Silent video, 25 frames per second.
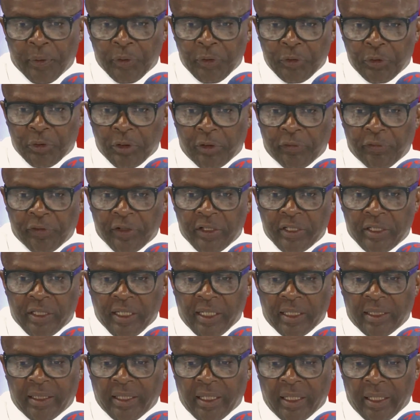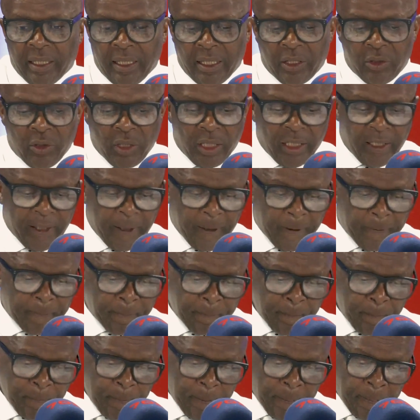A post office that can
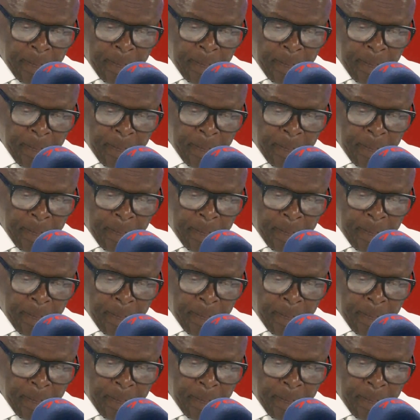actually